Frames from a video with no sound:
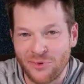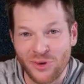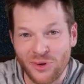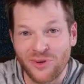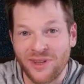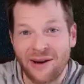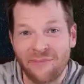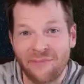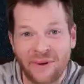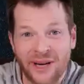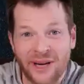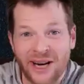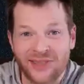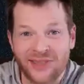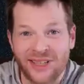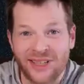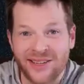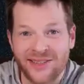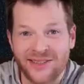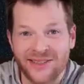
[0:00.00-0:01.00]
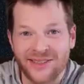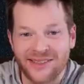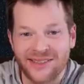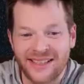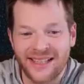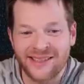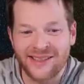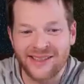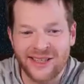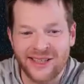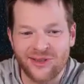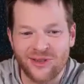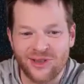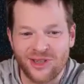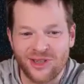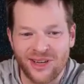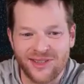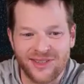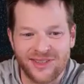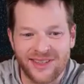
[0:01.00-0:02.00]
through that process. It is
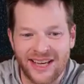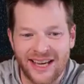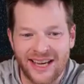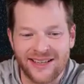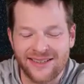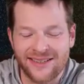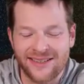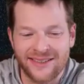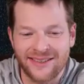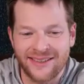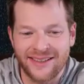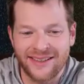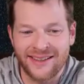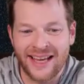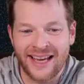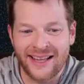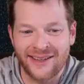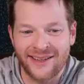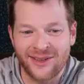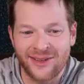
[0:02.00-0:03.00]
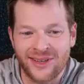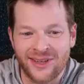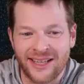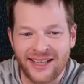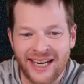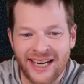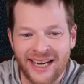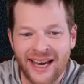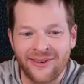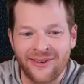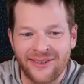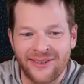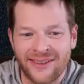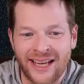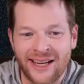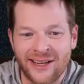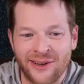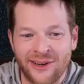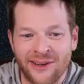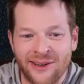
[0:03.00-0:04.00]
just that you can count
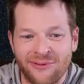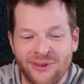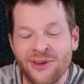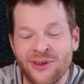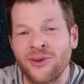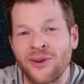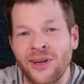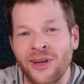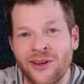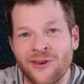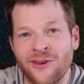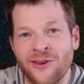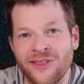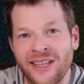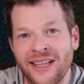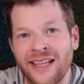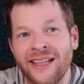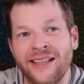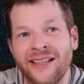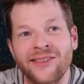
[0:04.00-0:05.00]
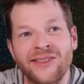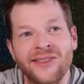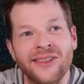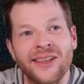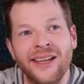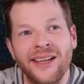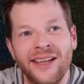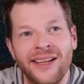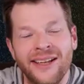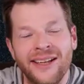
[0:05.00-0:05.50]
that you're if you're doing those things